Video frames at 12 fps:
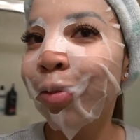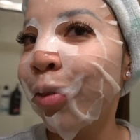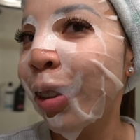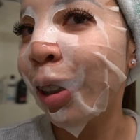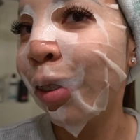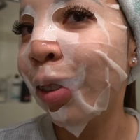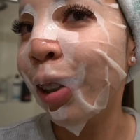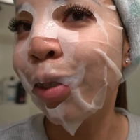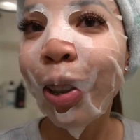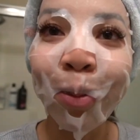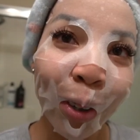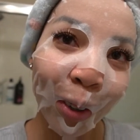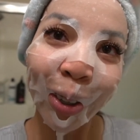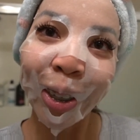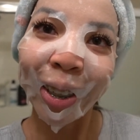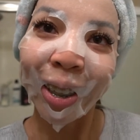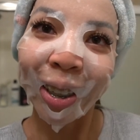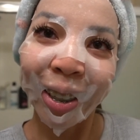I'm gonna feel reborn
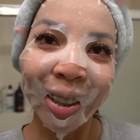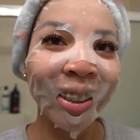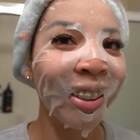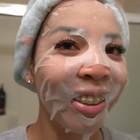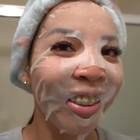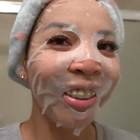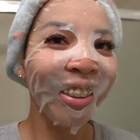again.